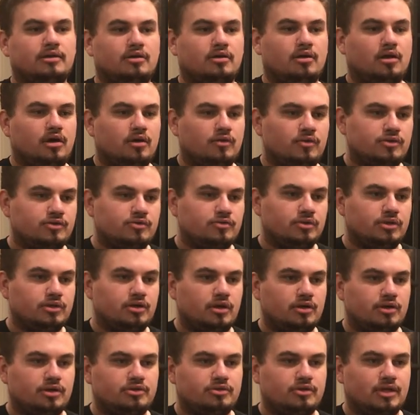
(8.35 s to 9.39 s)
Uh, it was really
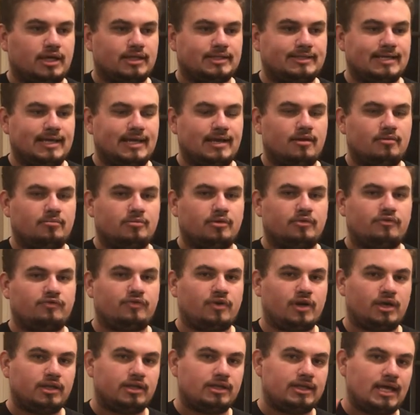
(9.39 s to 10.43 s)
hard to track down, but
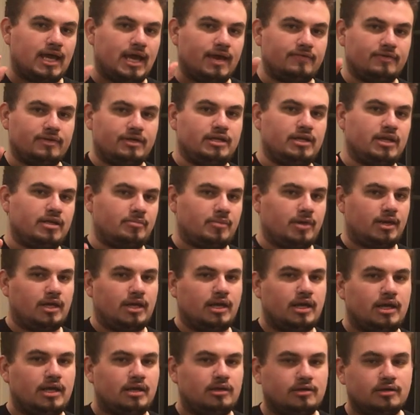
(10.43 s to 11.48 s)
finally have it in my
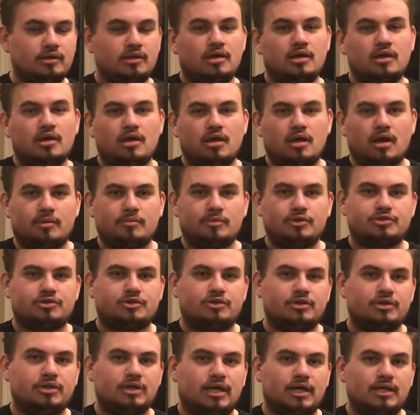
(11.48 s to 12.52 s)
hand. I'm going to show
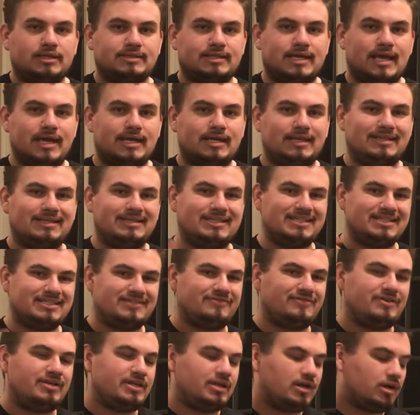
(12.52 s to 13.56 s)
you guys that in this
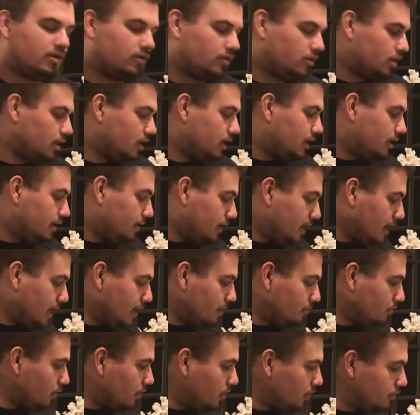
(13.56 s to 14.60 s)
video,
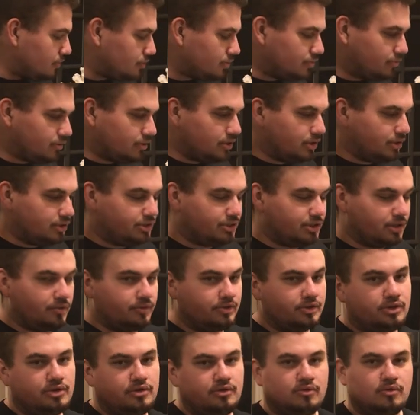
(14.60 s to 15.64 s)
and we're also going to share
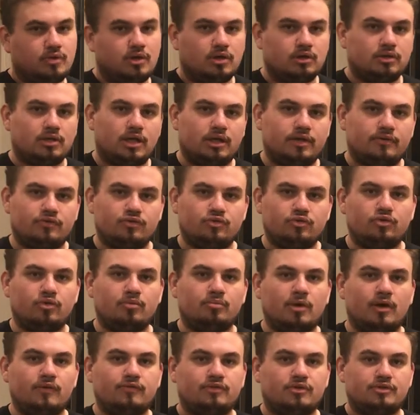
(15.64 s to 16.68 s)
with you a lot of cool
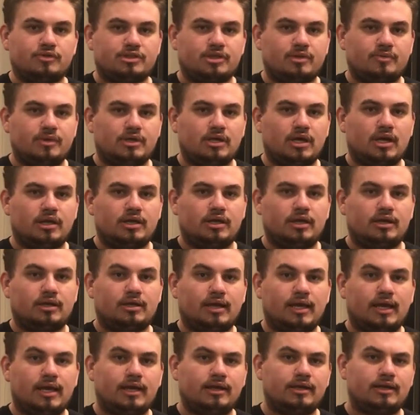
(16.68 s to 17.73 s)
buffalos that we got in,
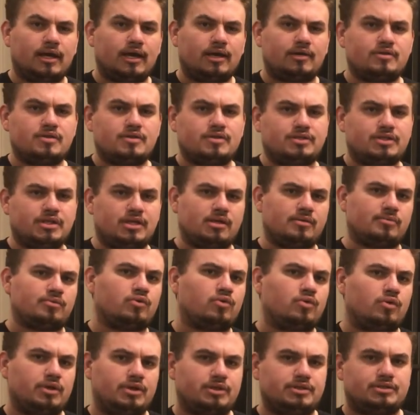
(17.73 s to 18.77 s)
and how to set up
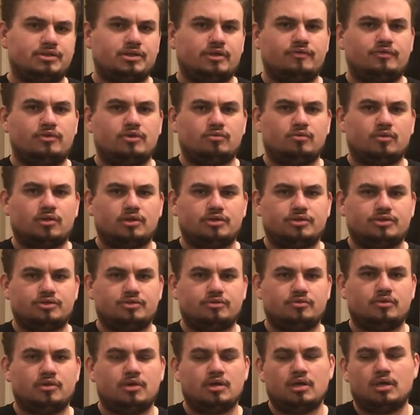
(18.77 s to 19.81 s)
coins if you want
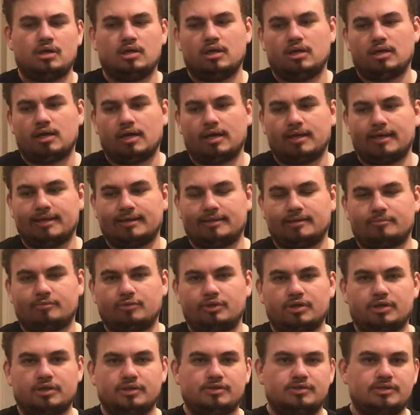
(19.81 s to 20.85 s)
to uh, get them
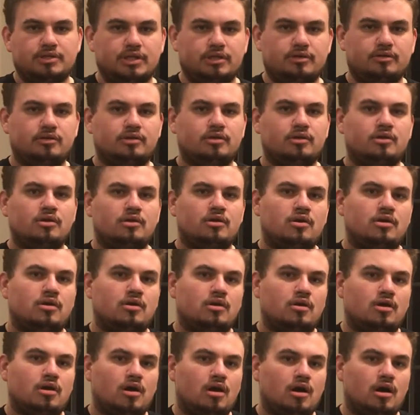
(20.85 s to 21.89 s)
reconsidered,
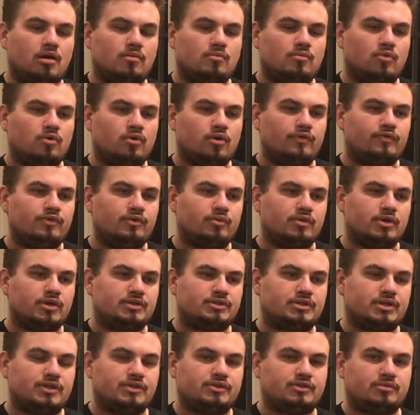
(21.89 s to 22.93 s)
um, or if you want to
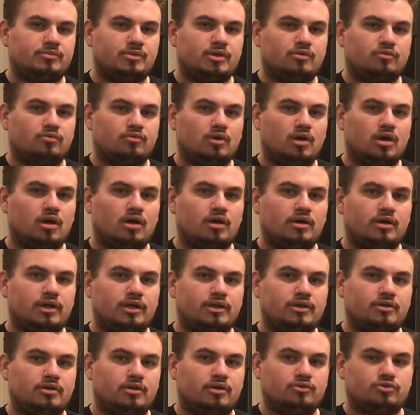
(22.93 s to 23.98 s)
send some in raw
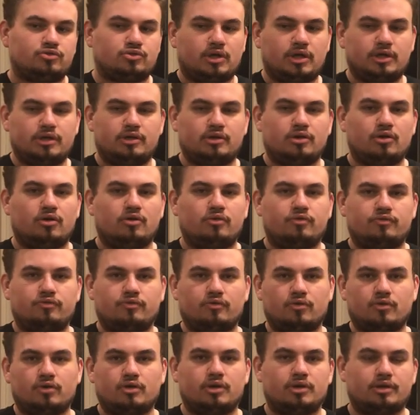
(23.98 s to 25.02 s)
and are trying to go
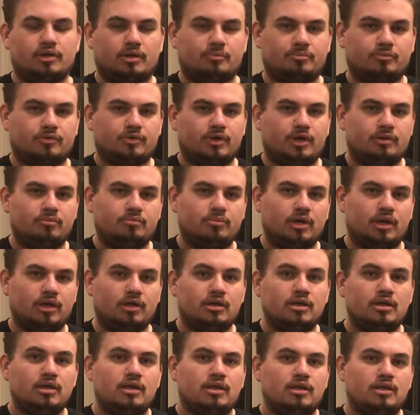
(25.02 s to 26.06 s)
for an upgrade.
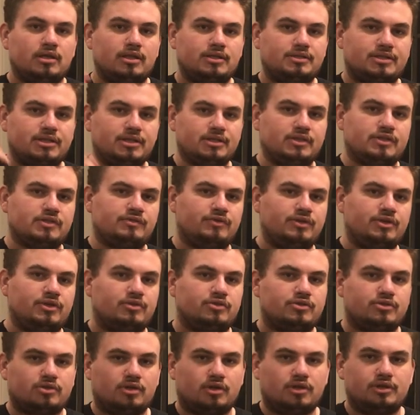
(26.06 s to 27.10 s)
But let's get this video
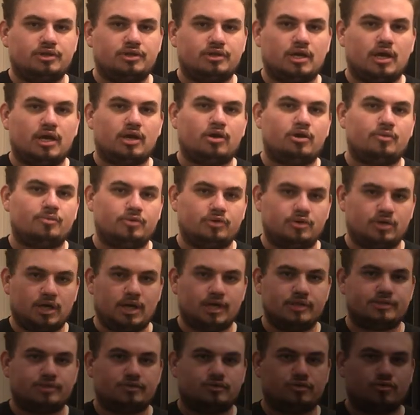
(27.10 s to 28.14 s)
started. I hope you
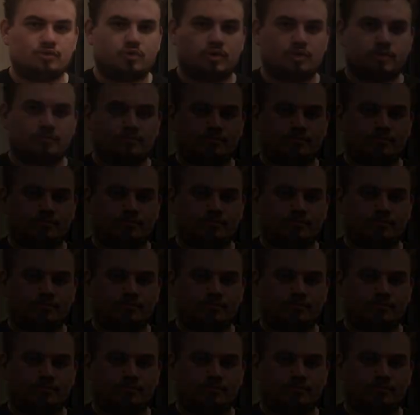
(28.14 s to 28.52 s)
guys enjoy.